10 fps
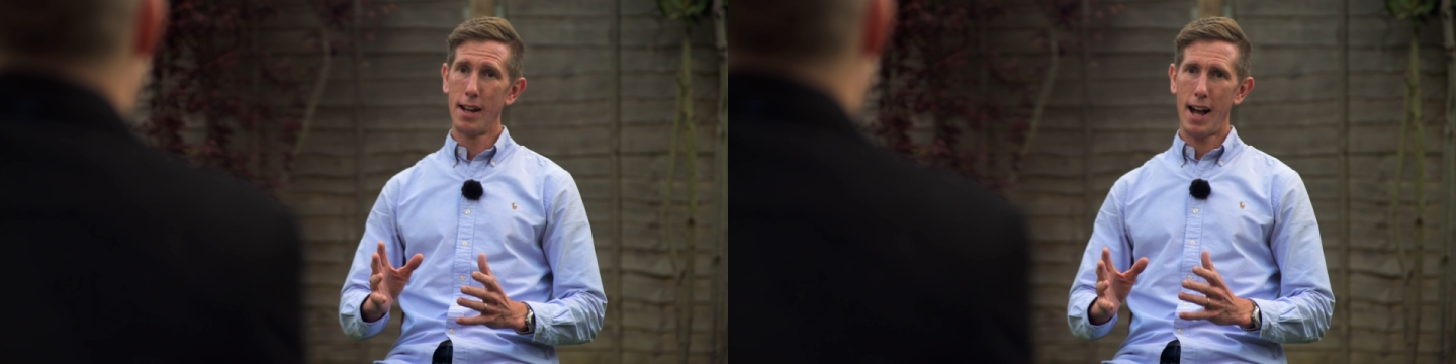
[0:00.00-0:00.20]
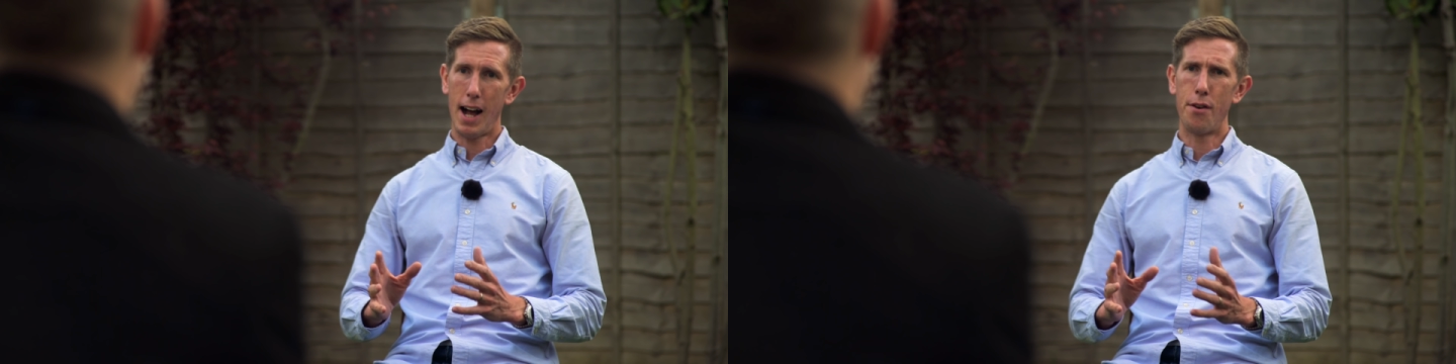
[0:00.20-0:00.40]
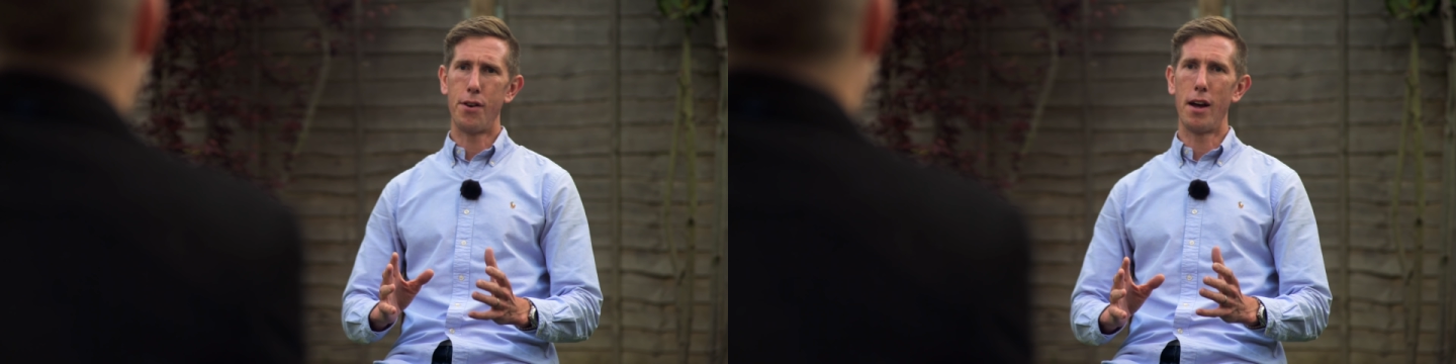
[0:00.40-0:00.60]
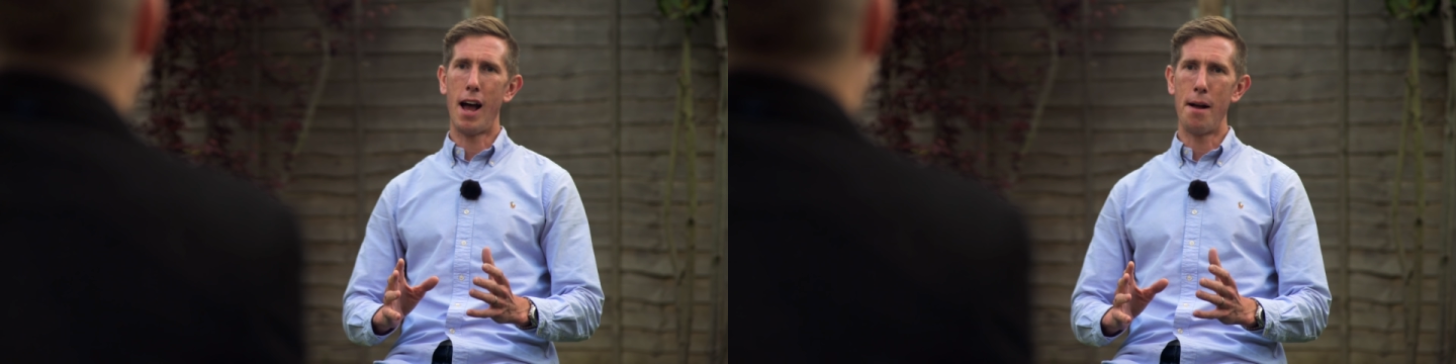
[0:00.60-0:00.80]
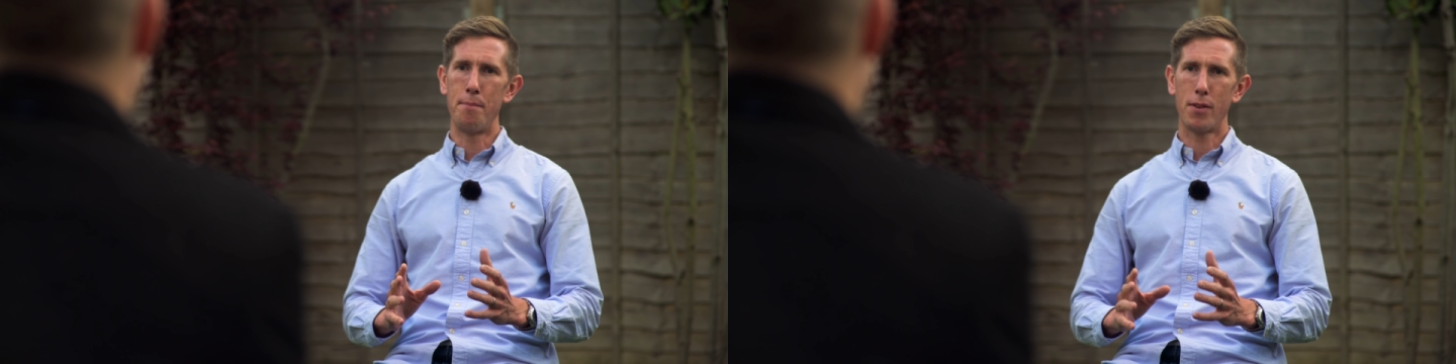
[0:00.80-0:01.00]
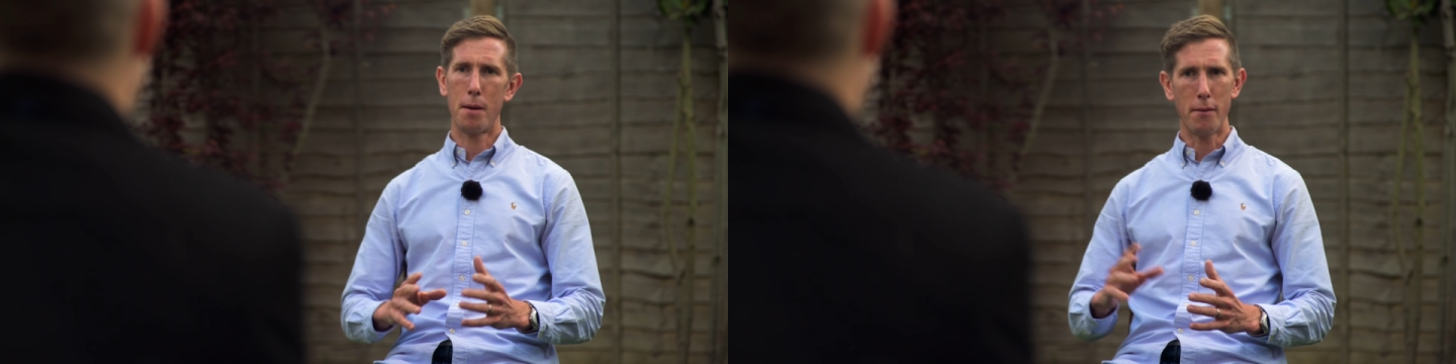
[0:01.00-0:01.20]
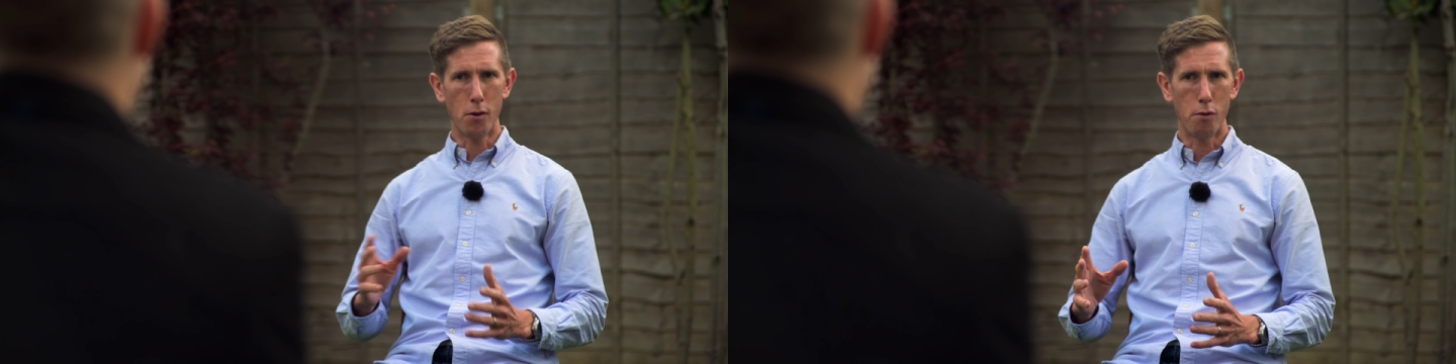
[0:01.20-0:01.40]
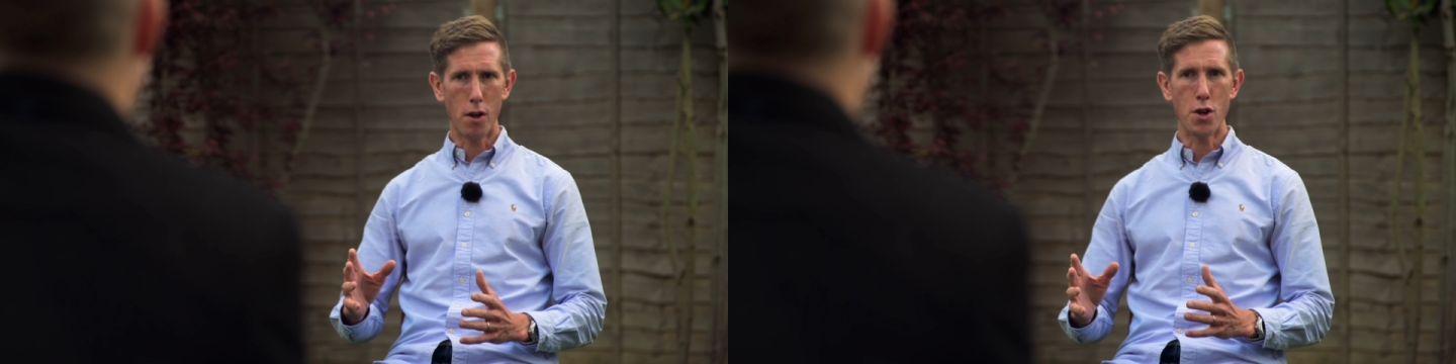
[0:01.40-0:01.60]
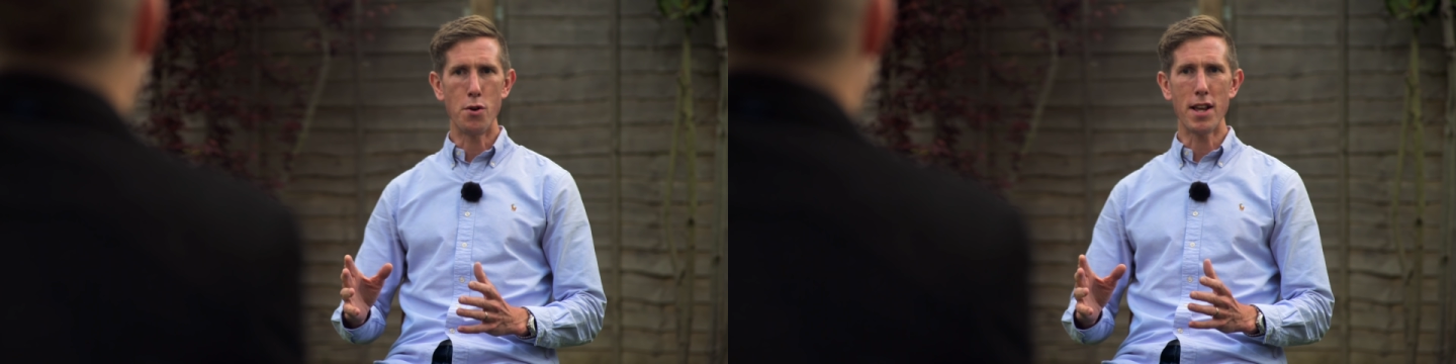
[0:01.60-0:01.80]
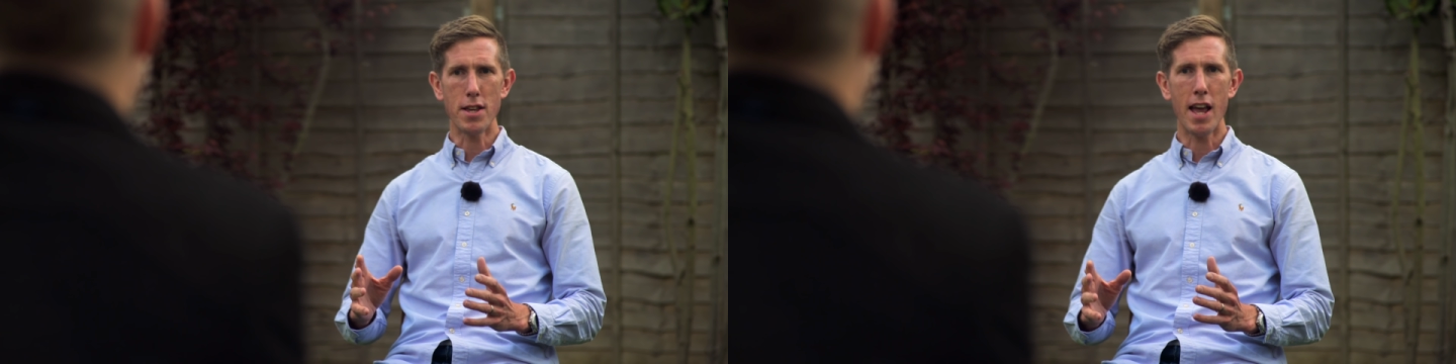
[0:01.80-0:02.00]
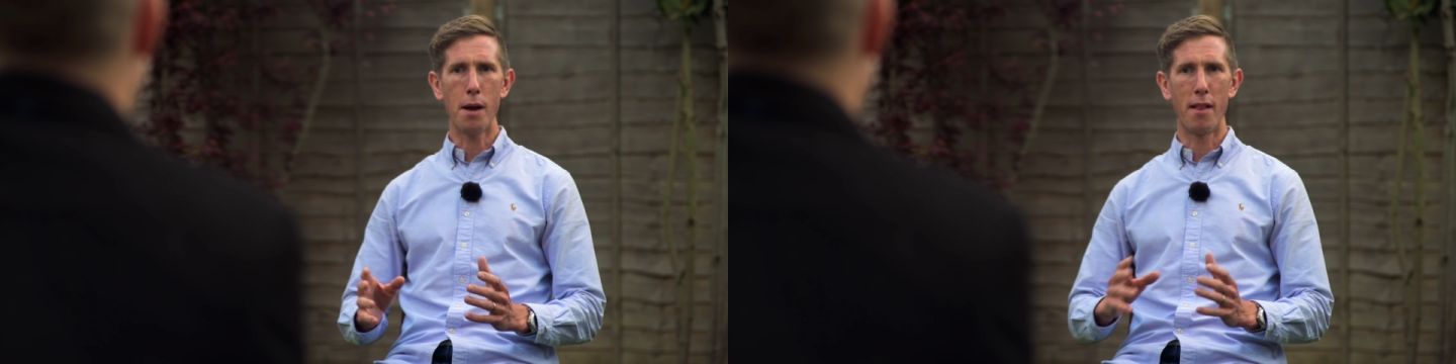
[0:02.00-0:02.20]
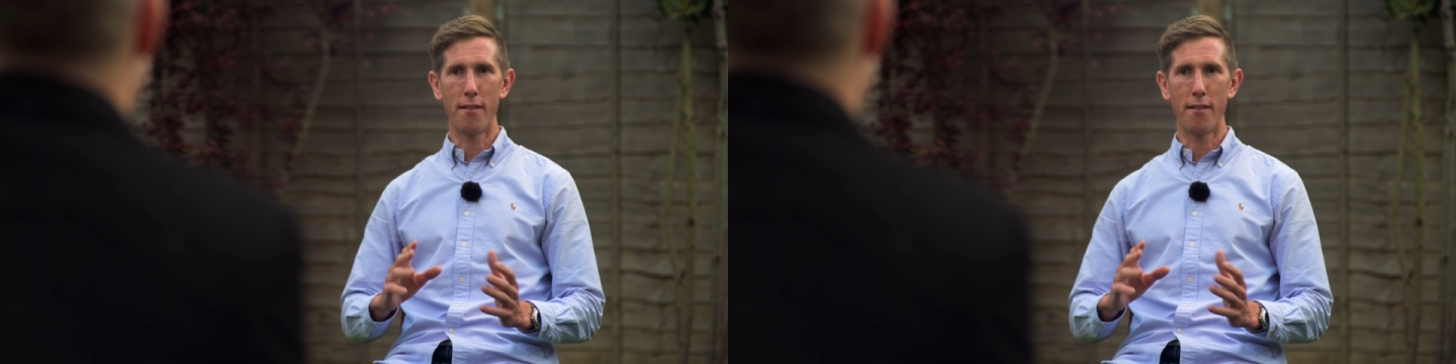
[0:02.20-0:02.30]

had um, a bit of a unique year with